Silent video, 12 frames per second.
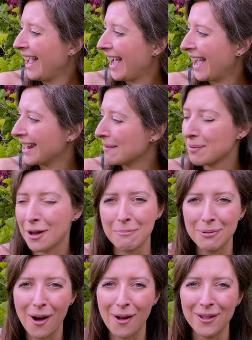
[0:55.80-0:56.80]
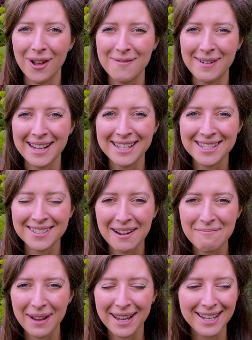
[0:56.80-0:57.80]
And I put a poll on my
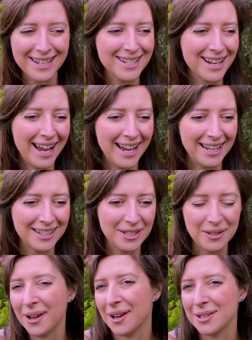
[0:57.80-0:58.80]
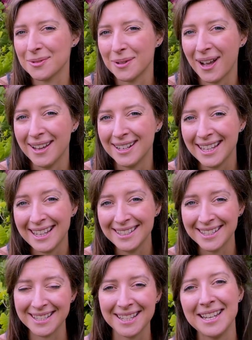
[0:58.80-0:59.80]
Instagram page and you guys were kind of keen
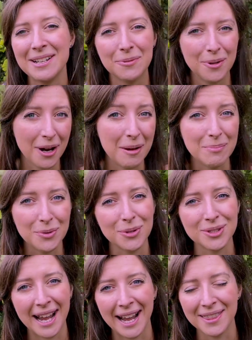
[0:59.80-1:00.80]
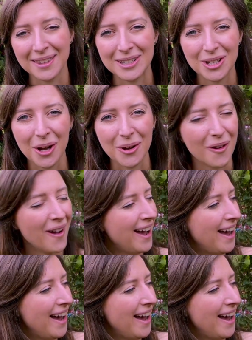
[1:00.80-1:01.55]
to see what I bought at the show.